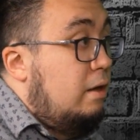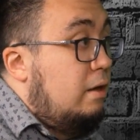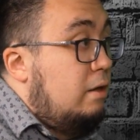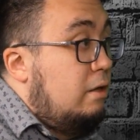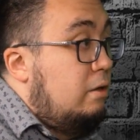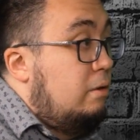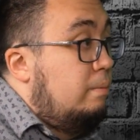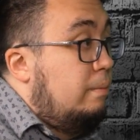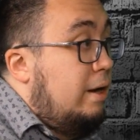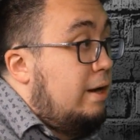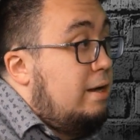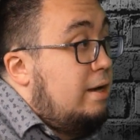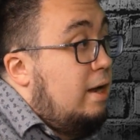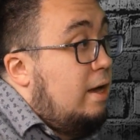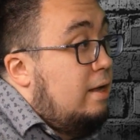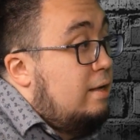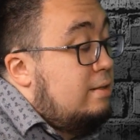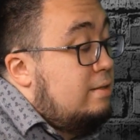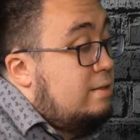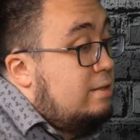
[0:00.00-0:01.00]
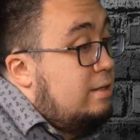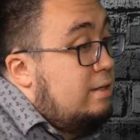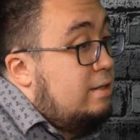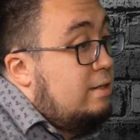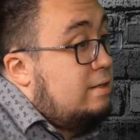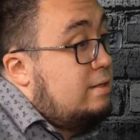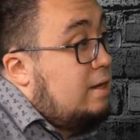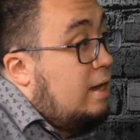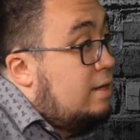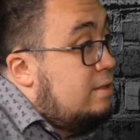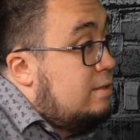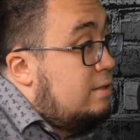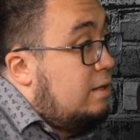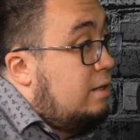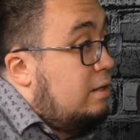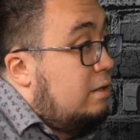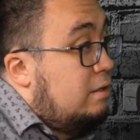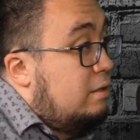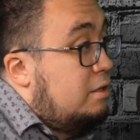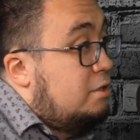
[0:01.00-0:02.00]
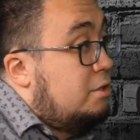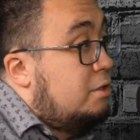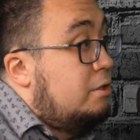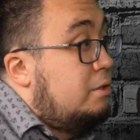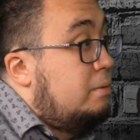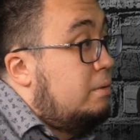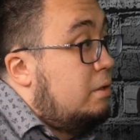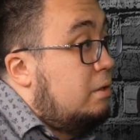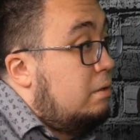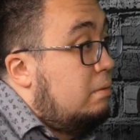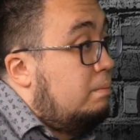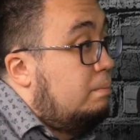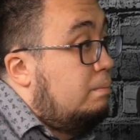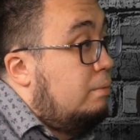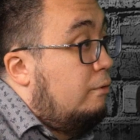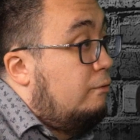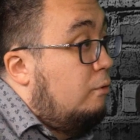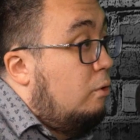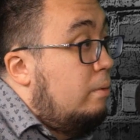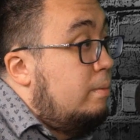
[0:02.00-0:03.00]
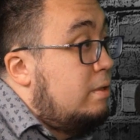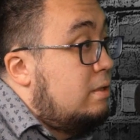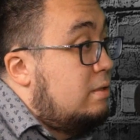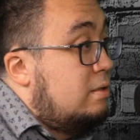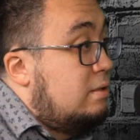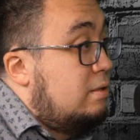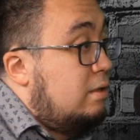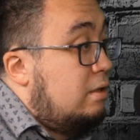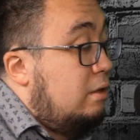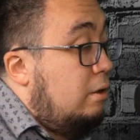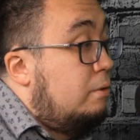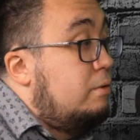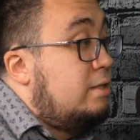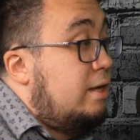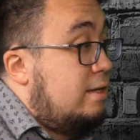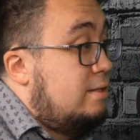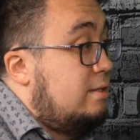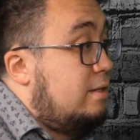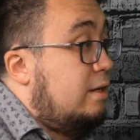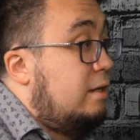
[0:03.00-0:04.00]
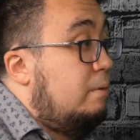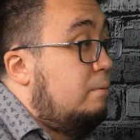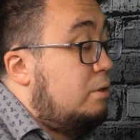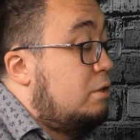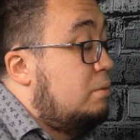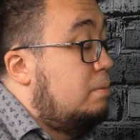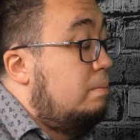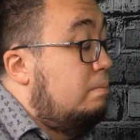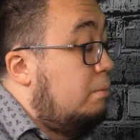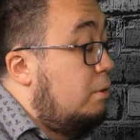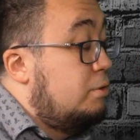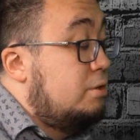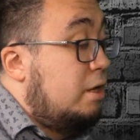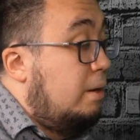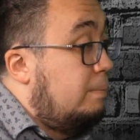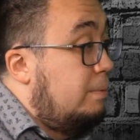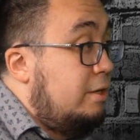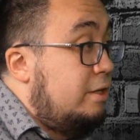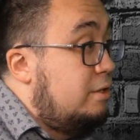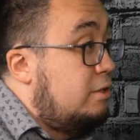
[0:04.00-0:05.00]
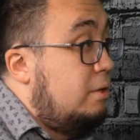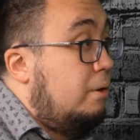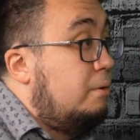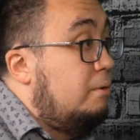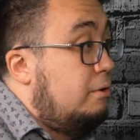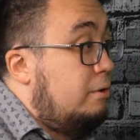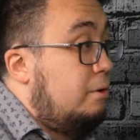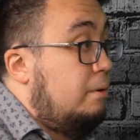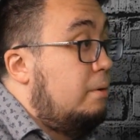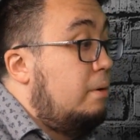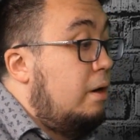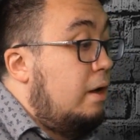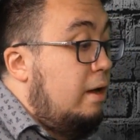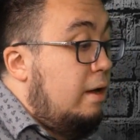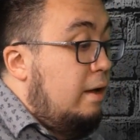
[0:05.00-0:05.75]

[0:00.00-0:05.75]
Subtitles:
You might not see in testing unless you're doing performance load testing, which most companies don't do.